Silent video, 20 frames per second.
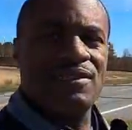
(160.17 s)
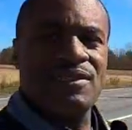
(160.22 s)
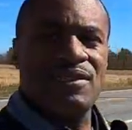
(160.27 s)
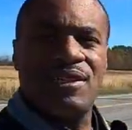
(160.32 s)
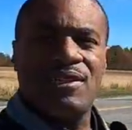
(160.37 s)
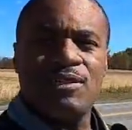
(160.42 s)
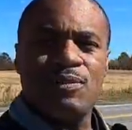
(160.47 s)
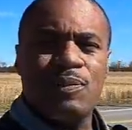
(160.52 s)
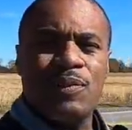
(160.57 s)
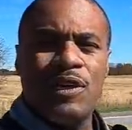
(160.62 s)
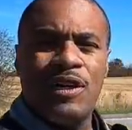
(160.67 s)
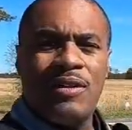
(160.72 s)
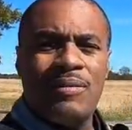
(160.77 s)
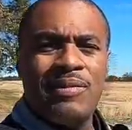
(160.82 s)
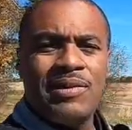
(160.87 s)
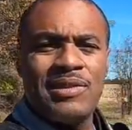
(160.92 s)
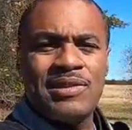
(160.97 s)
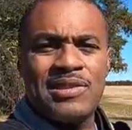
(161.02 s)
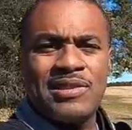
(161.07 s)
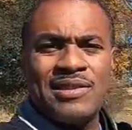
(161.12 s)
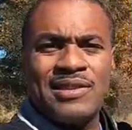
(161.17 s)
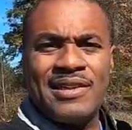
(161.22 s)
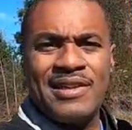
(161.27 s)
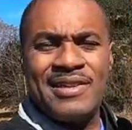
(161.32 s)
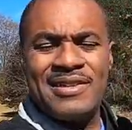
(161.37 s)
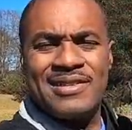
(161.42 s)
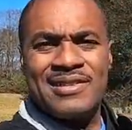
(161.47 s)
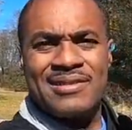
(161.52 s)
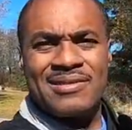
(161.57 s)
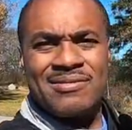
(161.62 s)
at this house behind me. Isn't it
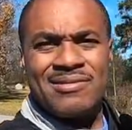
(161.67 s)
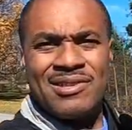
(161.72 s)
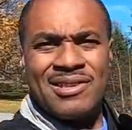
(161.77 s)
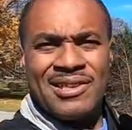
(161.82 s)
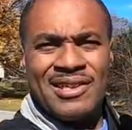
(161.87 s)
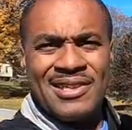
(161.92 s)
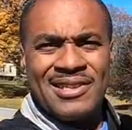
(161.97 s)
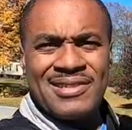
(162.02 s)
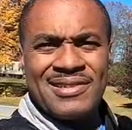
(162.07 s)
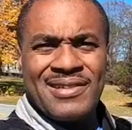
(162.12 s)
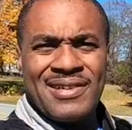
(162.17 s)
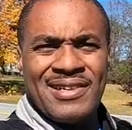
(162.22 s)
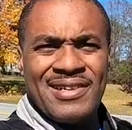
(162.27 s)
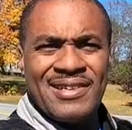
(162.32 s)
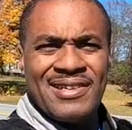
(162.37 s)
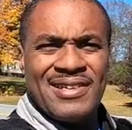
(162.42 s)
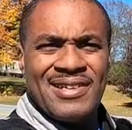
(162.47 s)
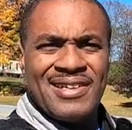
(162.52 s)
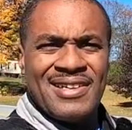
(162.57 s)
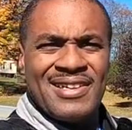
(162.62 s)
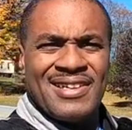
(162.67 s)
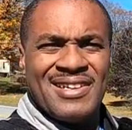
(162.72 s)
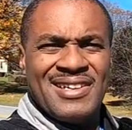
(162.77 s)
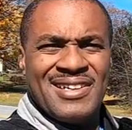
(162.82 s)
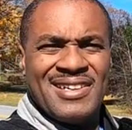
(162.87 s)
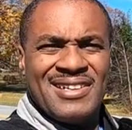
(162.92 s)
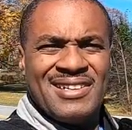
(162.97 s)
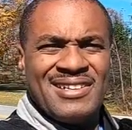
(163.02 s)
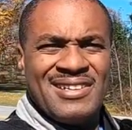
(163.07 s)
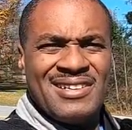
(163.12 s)
nice? It's really nice, right?
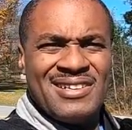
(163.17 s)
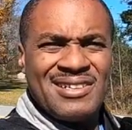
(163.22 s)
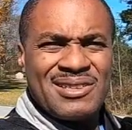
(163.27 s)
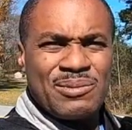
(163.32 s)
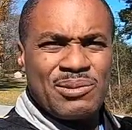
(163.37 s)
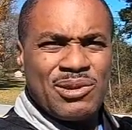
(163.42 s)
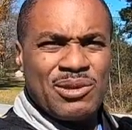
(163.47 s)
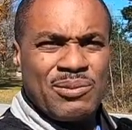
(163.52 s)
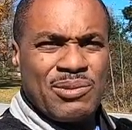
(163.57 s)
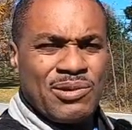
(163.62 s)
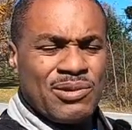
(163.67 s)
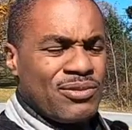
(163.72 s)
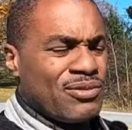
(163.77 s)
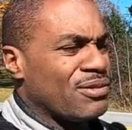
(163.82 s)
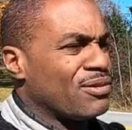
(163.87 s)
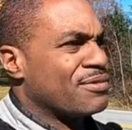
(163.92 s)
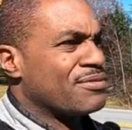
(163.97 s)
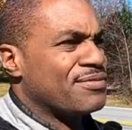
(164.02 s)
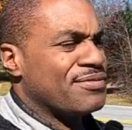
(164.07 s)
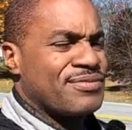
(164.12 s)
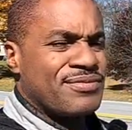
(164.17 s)
It's pretty beautiful.